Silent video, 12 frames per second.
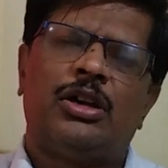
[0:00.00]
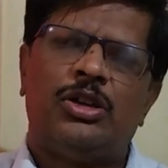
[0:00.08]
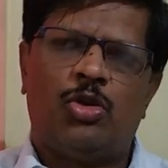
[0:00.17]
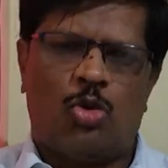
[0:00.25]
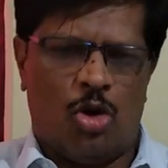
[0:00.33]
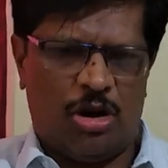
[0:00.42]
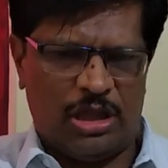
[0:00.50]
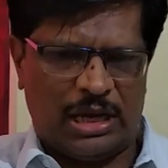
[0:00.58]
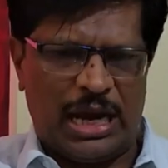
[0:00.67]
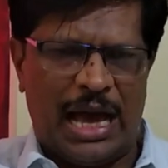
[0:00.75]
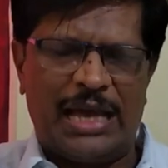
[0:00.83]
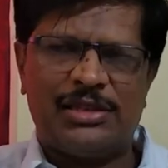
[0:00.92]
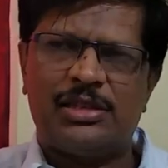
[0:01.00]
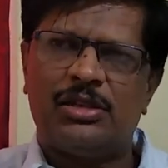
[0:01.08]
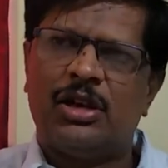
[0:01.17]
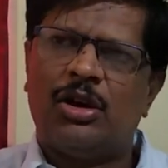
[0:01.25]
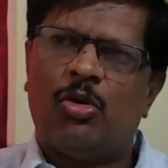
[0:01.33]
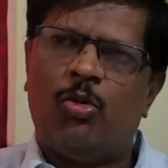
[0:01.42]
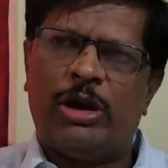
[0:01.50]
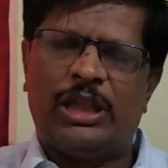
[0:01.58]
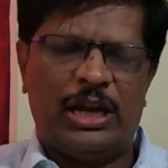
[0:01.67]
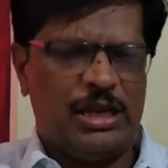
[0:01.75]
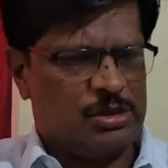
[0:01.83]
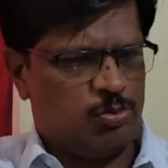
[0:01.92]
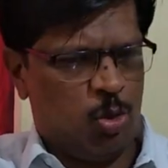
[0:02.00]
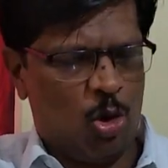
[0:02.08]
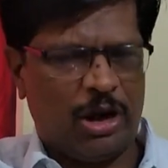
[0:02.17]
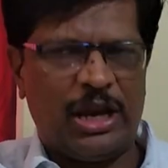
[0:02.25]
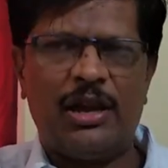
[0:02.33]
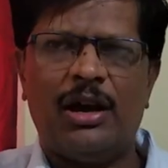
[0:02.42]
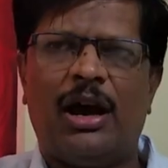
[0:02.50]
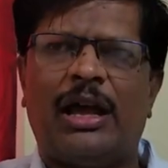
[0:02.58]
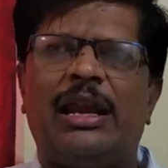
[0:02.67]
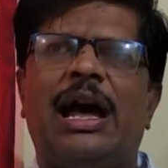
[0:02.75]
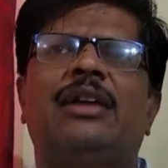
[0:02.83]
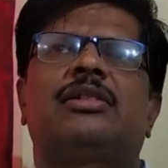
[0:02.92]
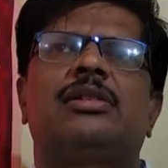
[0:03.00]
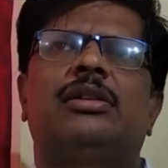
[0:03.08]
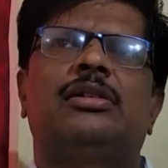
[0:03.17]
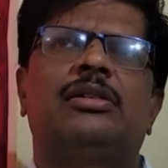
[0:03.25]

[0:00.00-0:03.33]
You go to the class, whether it is boring or not,